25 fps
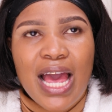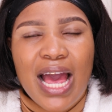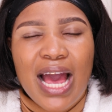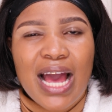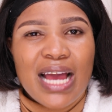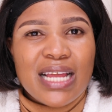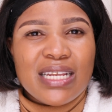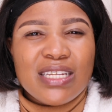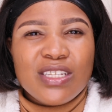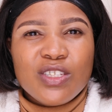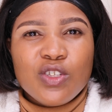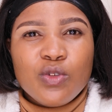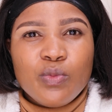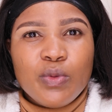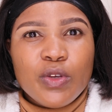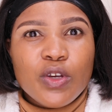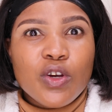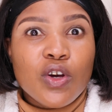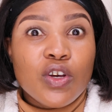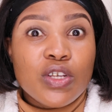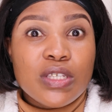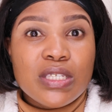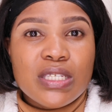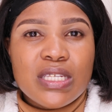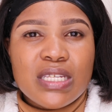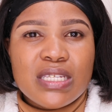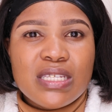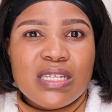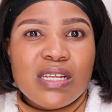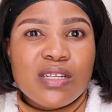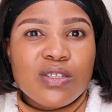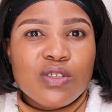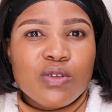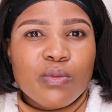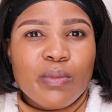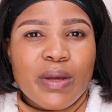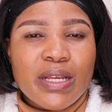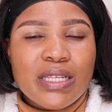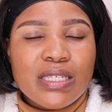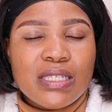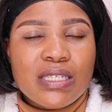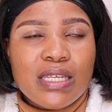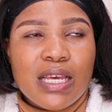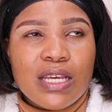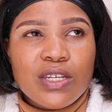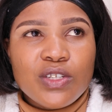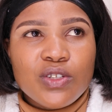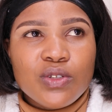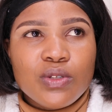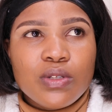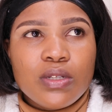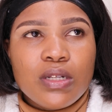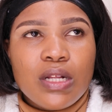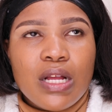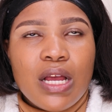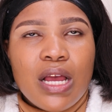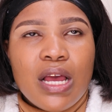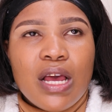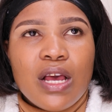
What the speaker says: I need to be consistent to my schedule.